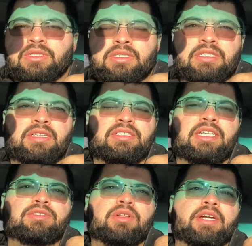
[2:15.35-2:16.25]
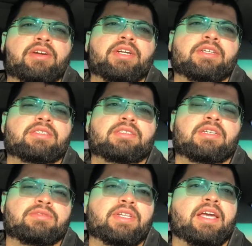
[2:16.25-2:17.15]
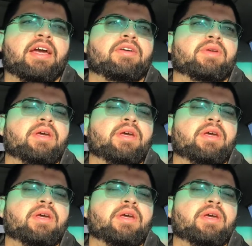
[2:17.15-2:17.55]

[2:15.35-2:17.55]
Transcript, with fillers: into the central area of town.